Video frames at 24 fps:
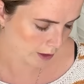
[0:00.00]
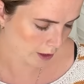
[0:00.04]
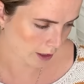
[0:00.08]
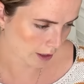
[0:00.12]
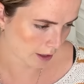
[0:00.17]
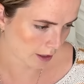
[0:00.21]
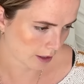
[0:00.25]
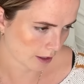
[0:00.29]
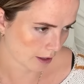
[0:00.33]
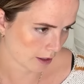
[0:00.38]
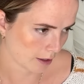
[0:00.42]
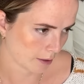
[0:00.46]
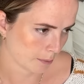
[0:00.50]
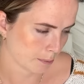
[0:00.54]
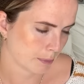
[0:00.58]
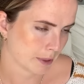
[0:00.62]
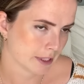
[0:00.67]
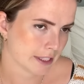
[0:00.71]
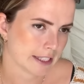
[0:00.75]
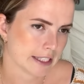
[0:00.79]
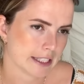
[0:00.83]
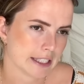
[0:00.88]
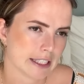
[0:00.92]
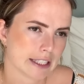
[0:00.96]

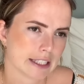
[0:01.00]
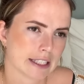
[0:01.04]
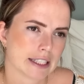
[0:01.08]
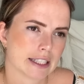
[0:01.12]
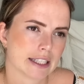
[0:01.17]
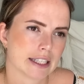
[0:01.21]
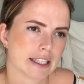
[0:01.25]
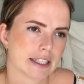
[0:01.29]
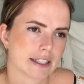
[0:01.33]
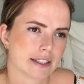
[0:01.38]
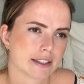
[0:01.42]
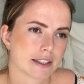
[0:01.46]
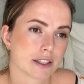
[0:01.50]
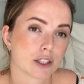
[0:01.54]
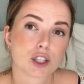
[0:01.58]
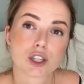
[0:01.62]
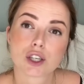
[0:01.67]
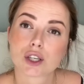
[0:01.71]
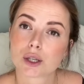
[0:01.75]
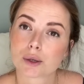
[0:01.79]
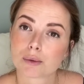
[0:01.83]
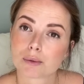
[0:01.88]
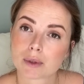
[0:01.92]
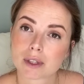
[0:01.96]
petiteknit
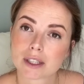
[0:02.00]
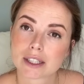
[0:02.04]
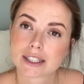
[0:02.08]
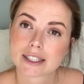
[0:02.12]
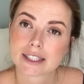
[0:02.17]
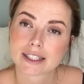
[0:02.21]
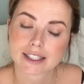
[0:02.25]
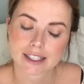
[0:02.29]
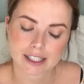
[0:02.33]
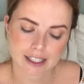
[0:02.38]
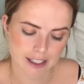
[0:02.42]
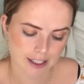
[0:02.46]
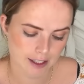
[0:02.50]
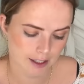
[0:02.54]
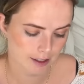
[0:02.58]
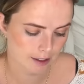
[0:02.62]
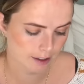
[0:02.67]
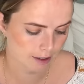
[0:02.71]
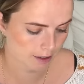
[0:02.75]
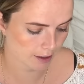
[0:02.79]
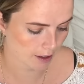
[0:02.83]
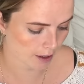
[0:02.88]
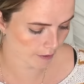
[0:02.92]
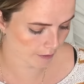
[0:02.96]
kumulus tee
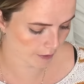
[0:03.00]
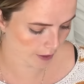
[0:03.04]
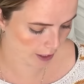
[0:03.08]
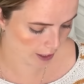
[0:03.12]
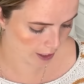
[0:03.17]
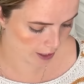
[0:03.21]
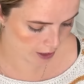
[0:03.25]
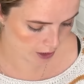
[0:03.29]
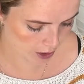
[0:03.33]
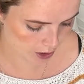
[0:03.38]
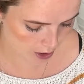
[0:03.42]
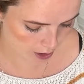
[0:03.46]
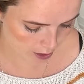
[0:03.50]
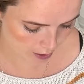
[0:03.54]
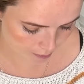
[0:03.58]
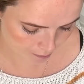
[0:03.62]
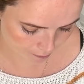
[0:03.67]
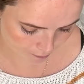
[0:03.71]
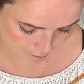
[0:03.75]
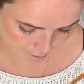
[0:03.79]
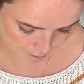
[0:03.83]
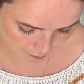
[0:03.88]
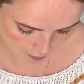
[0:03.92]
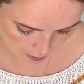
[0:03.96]
on vacation.
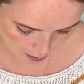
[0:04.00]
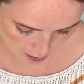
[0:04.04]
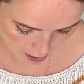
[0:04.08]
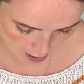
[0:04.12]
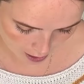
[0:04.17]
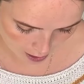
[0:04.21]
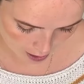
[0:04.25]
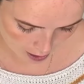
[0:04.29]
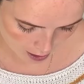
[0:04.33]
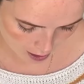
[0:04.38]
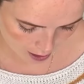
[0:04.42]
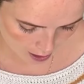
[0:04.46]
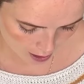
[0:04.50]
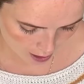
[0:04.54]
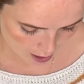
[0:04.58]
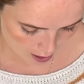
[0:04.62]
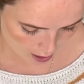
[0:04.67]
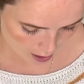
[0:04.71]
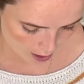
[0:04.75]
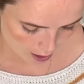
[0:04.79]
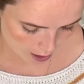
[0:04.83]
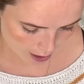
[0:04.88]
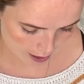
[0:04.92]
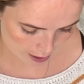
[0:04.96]

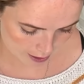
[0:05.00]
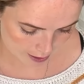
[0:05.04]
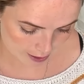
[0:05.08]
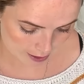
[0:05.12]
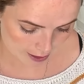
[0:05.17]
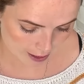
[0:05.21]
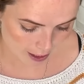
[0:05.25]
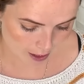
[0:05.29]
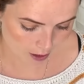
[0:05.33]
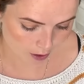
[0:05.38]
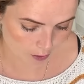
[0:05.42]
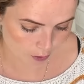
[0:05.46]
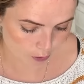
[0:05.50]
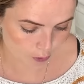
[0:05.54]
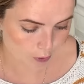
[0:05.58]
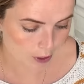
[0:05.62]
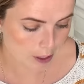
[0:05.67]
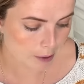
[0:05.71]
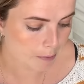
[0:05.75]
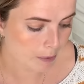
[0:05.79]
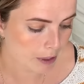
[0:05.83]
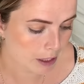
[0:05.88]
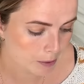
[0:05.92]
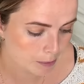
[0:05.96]
It's knit on
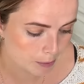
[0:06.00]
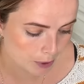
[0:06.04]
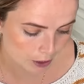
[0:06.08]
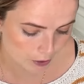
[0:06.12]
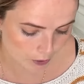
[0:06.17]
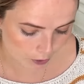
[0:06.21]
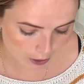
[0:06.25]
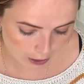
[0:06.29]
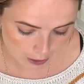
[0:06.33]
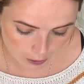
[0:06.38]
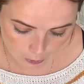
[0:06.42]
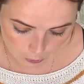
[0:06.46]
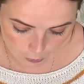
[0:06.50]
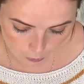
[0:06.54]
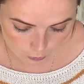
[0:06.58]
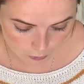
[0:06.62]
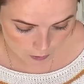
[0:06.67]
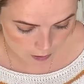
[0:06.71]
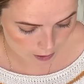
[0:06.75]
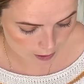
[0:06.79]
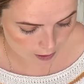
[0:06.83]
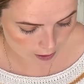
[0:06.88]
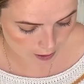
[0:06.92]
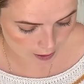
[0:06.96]
3mm
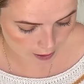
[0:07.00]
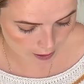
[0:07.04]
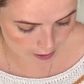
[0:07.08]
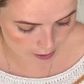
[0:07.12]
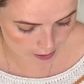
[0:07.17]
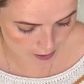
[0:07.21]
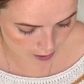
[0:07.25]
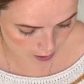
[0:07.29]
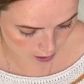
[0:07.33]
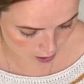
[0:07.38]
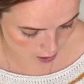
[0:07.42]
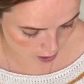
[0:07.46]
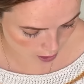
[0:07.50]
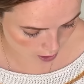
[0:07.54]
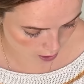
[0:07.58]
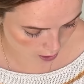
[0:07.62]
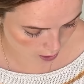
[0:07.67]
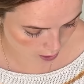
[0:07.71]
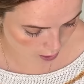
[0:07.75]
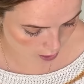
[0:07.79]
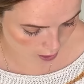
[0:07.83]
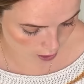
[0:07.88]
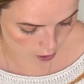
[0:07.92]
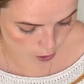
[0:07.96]
needles. It's a
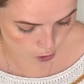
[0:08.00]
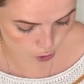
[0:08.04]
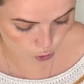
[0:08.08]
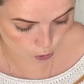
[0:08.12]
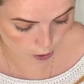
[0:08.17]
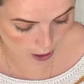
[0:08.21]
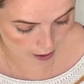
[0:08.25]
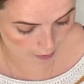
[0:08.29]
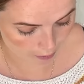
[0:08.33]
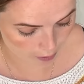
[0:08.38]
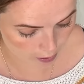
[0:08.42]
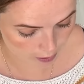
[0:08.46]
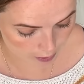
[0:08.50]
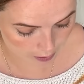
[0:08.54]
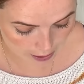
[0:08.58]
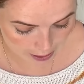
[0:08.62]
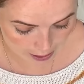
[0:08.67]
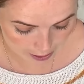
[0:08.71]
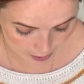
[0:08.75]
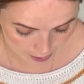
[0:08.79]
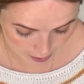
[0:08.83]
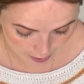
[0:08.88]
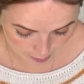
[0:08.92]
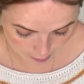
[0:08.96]
good travel
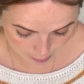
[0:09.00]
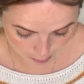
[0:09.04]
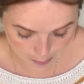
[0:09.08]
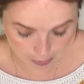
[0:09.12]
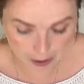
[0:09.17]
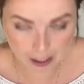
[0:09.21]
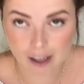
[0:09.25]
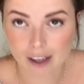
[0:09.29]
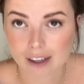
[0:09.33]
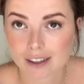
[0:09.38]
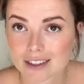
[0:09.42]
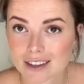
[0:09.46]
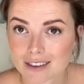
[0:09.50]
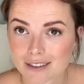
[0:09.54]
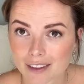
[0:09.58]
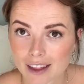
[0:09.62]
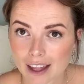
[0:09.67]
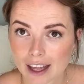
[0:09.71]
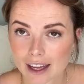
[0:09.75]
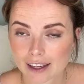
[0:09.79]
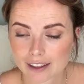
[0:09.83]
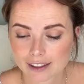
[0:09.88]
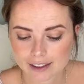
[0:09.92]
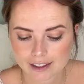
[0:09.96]
knit because of
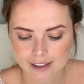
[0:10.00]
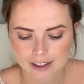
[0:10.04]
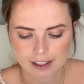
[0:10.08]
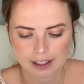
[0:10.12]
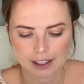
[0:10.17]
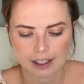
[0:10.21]
that.